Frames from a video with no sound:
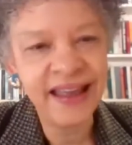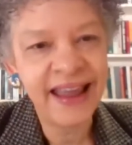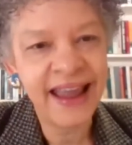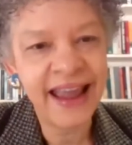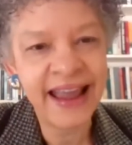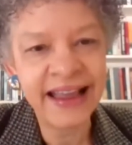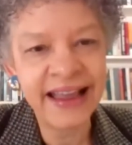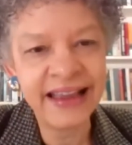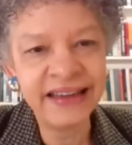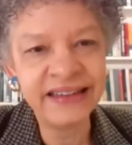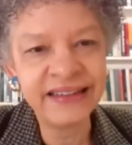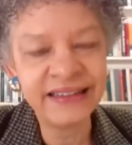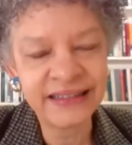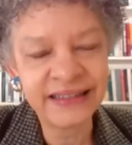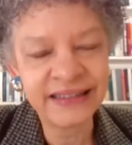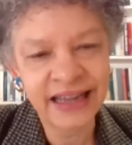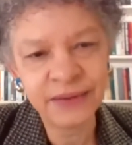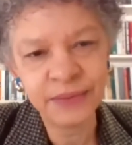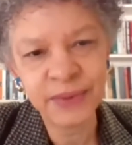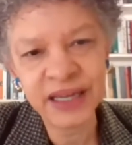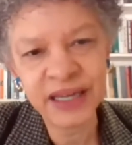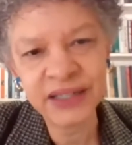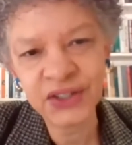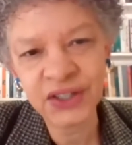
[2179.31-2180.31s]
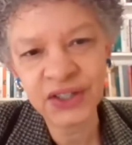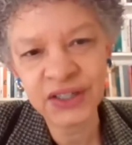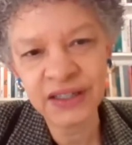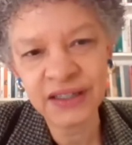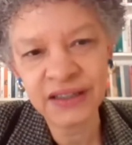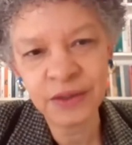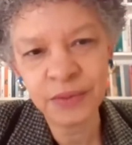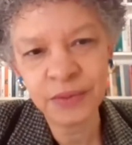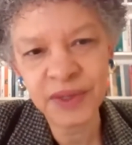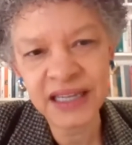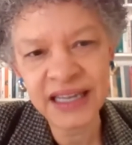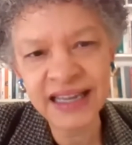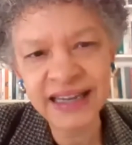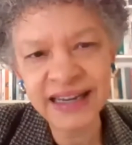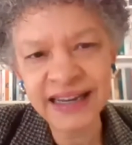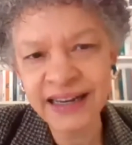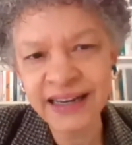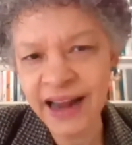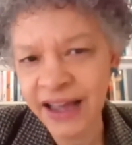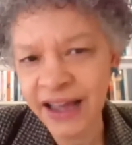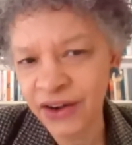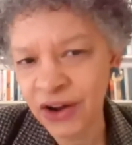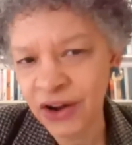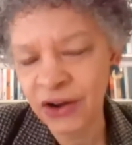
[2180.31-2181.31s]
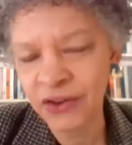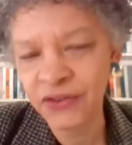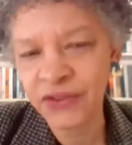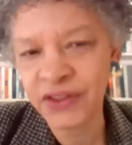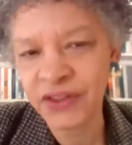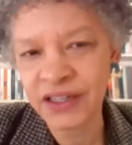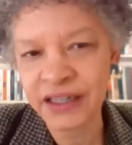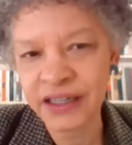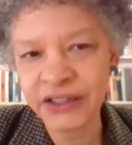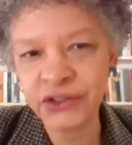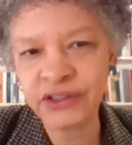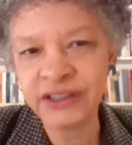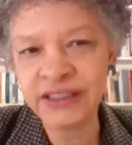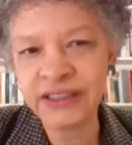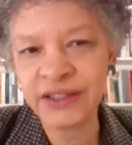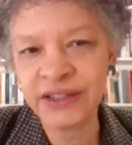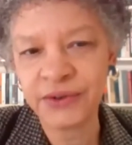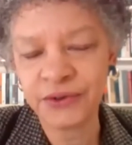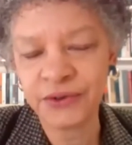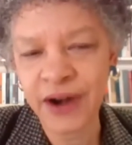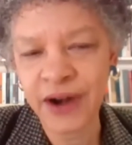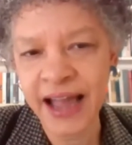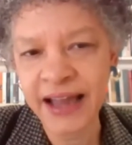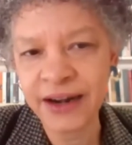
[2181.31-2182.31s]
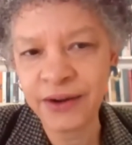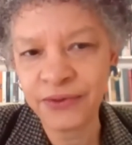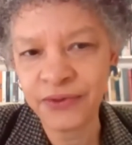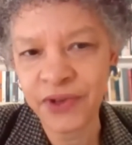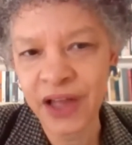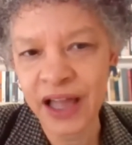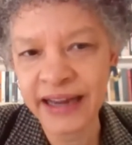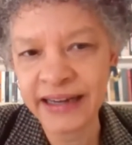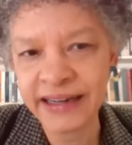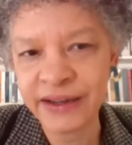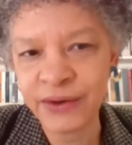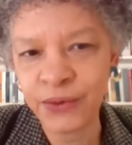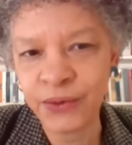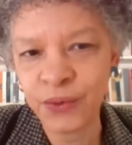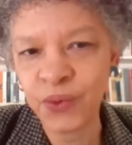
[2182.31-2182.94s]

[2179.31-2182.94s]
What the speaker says: And as I'd mentioned at the beginning, not all of the countries have ratified it.